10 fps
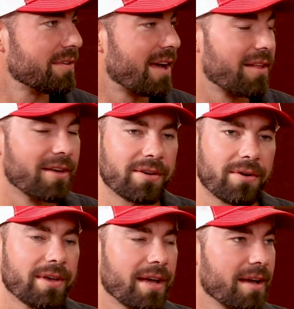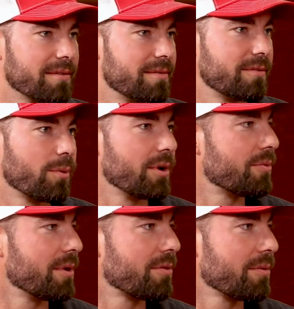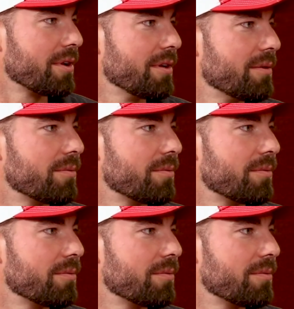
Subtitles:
Not like, oh yeah, 2023,